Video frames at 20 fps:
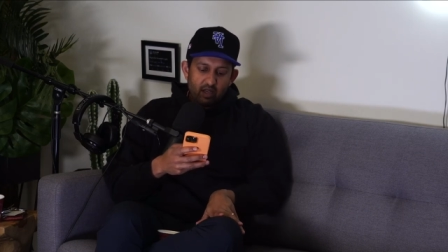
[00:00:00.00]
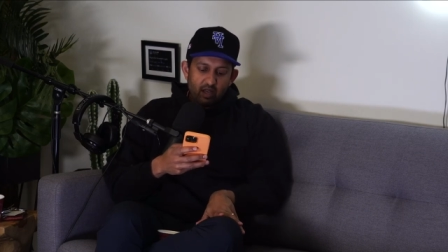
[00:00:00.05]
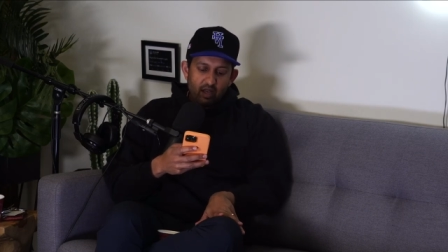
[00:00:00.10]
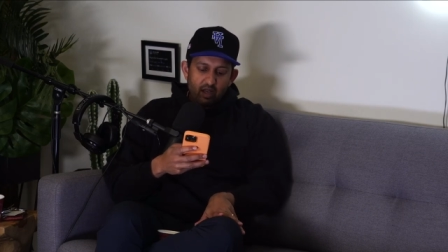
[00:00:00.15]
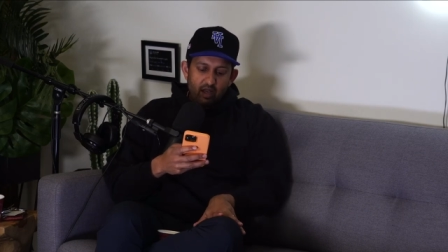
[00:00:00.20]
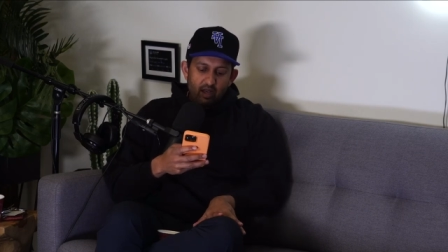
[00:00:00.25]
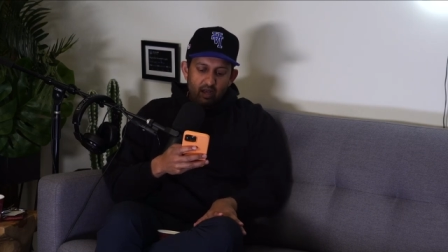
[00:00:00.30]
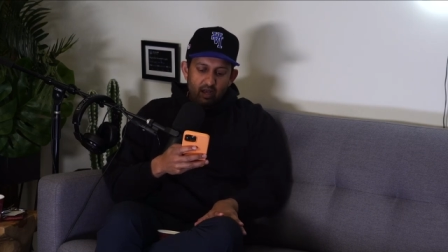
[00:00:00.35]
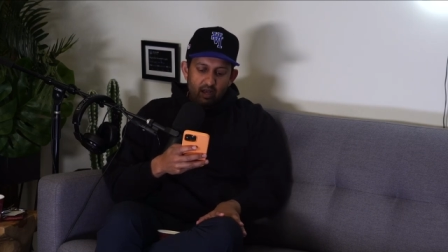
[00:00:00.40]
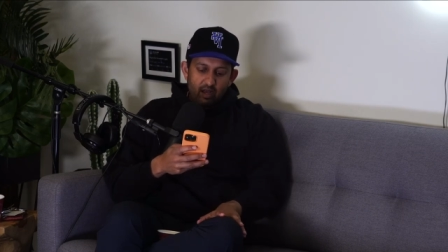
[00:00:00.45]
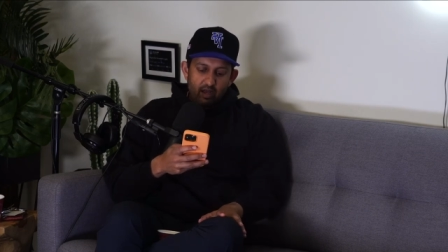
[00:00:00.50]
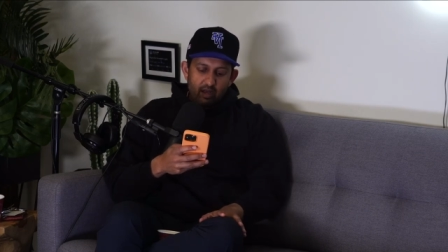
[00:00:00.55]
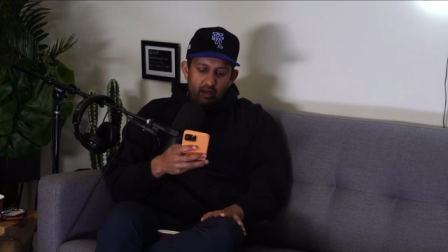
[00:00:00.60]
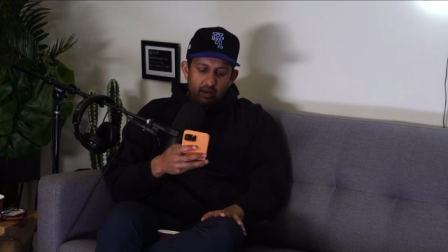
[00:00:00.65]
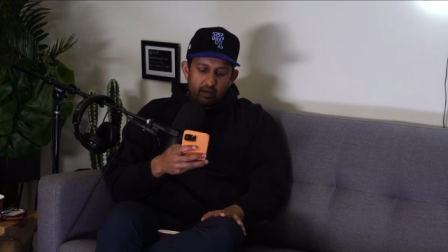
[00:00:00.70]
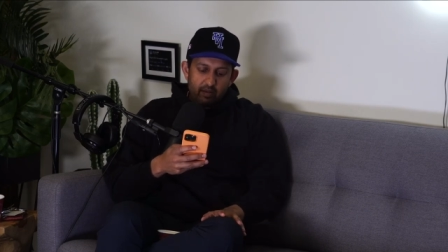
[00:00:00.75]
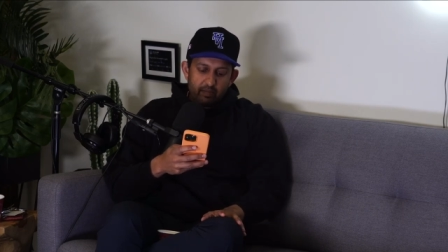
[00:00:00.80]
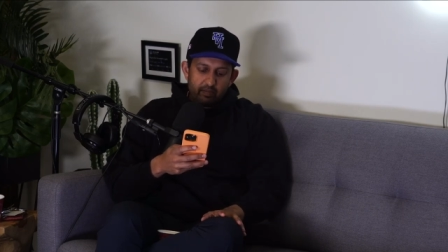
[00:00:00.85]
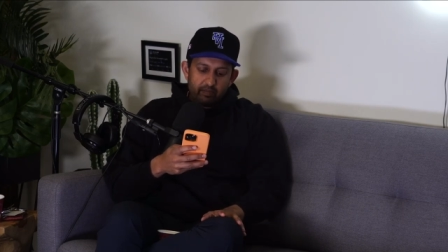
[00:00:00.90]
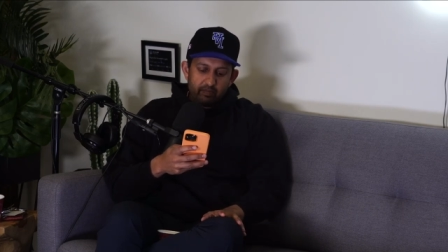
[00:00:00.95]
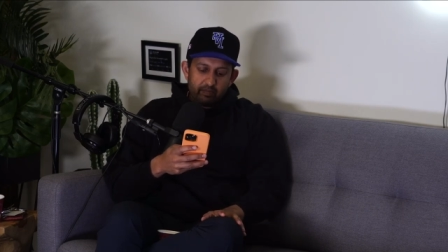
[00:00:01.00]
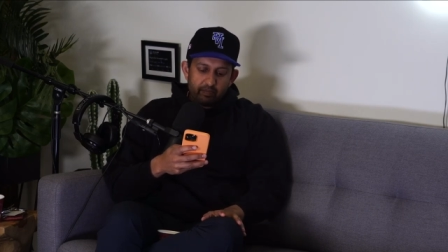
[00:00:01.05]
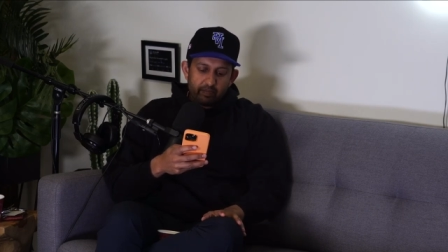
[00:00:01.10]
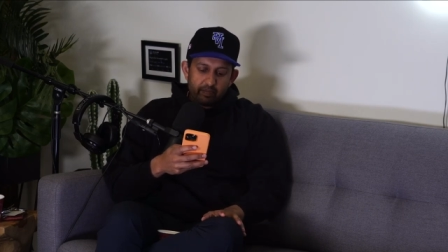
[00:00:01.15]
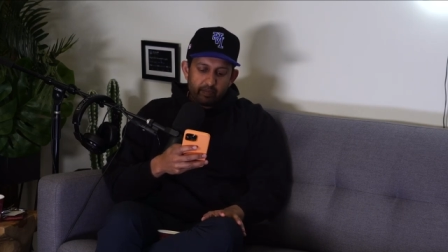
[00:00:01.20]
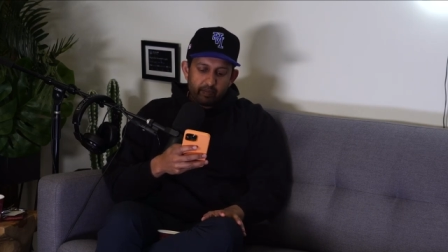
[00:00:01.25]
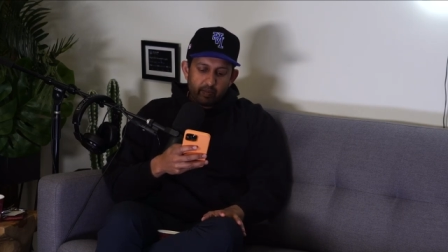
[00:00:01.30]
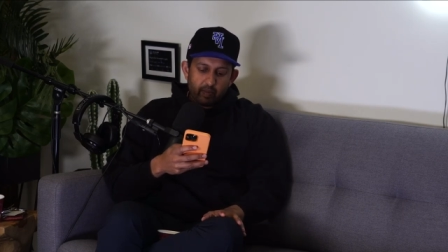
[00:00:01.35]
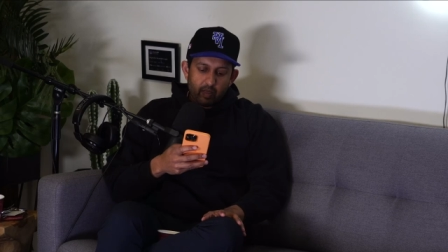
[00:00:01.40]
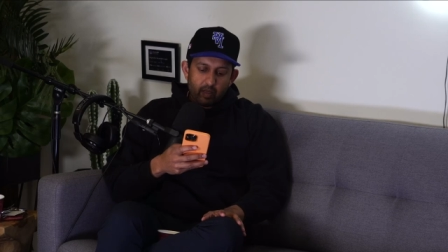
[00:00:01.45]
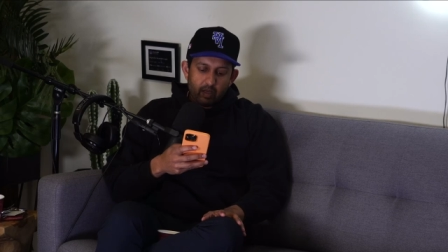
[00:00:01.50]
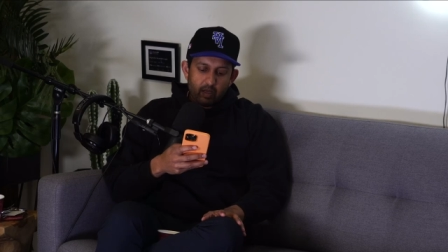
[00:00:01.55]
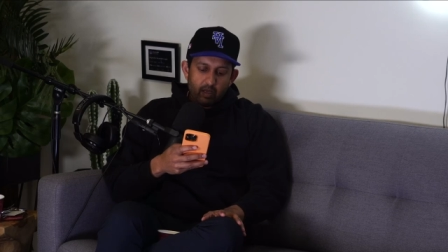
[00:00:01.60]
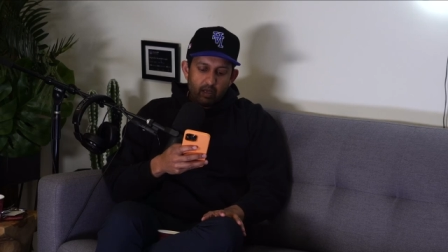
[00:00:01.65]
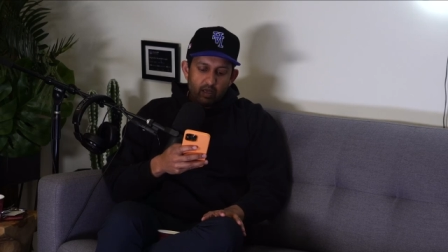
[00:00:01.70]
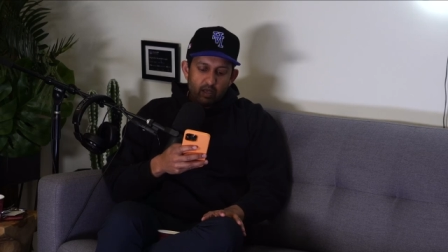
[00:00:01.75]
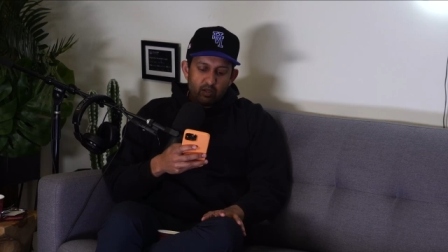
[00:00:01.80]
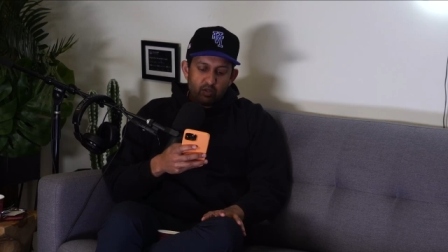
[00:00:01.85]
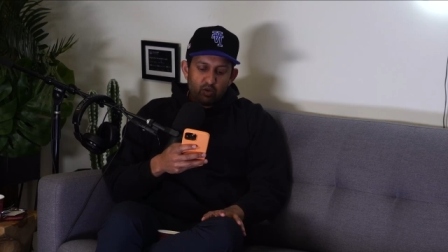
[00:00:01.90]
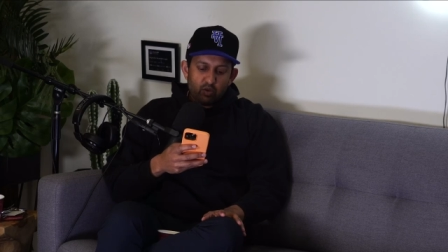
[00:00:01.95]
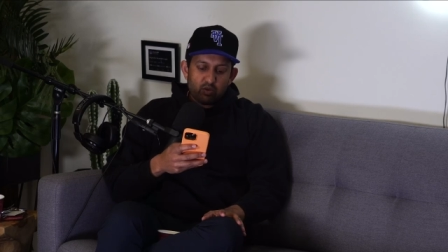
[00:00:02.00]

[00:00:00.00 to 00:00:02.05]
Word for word: Um, so,